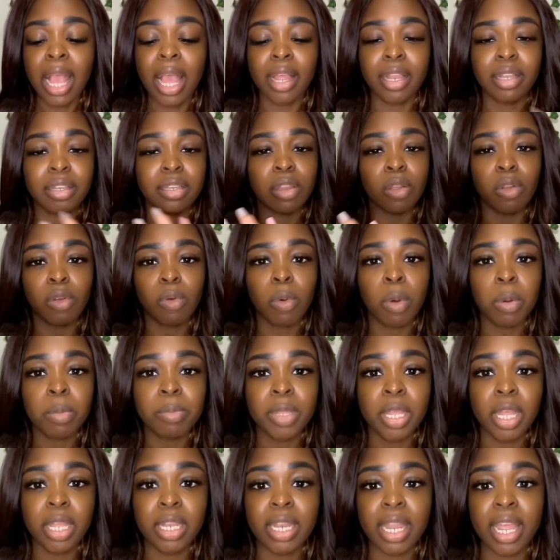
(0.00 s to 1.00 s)
Don't quote me
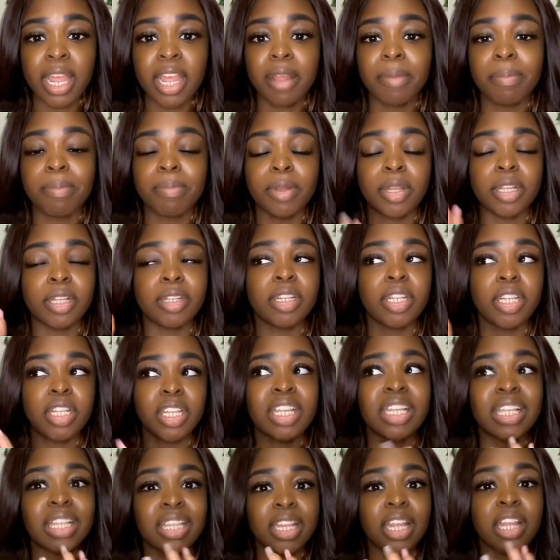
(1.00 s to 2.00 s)
on that, but it
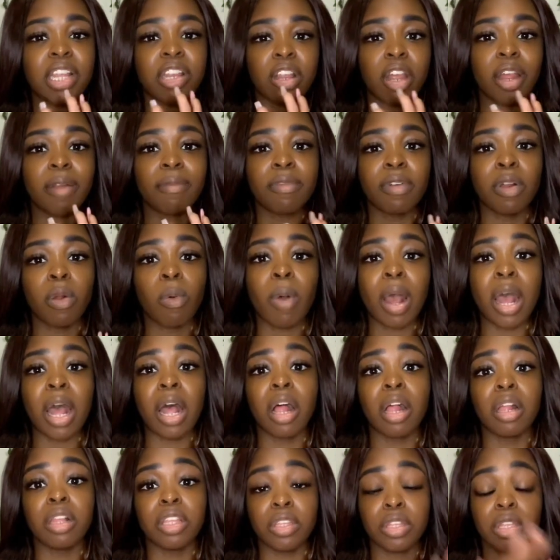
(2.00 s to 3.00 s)
can stay in your arm for a
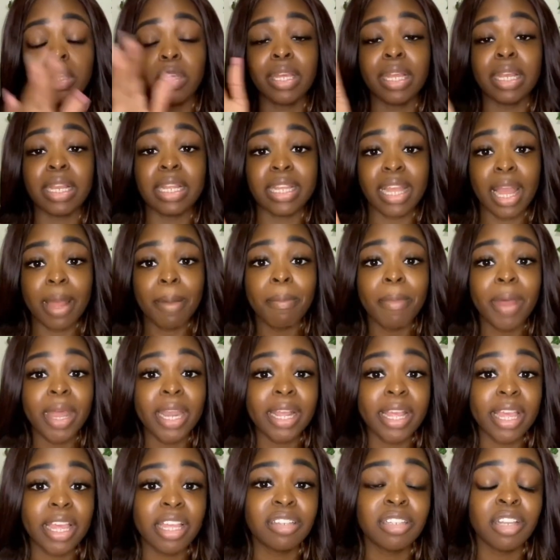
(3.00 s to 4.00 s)
while. You can get
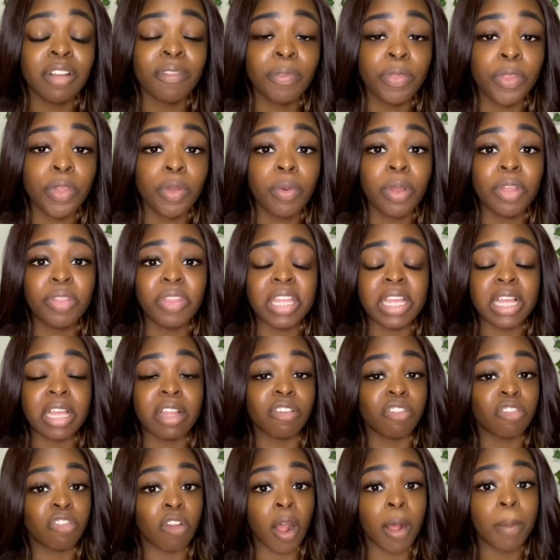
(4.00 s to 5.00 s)
medication through it. They can
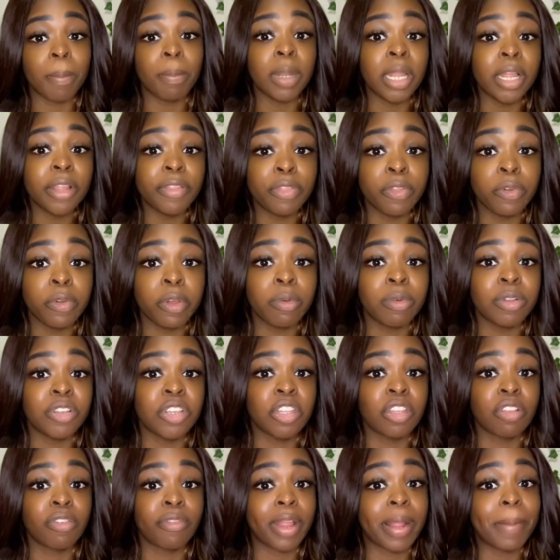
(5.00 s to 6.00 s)
draw blood through it, which is
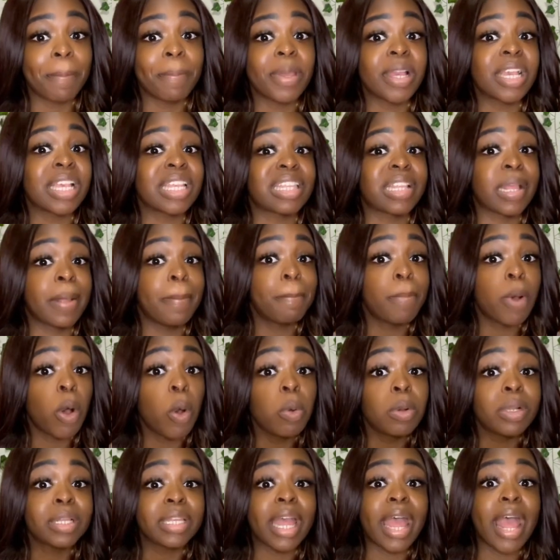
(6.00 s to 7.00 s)
great because they
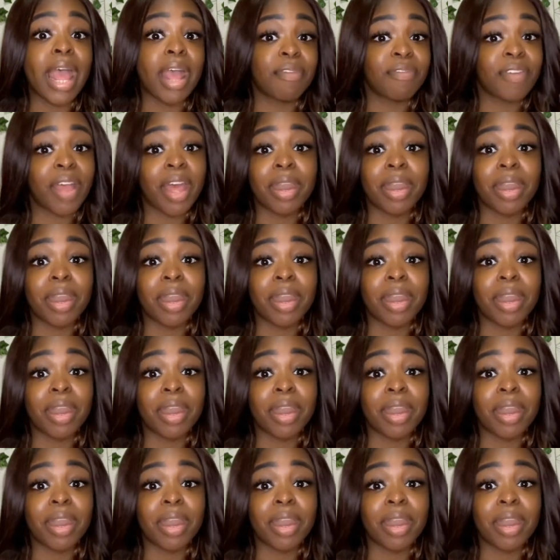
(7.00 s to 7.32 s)
poked the F out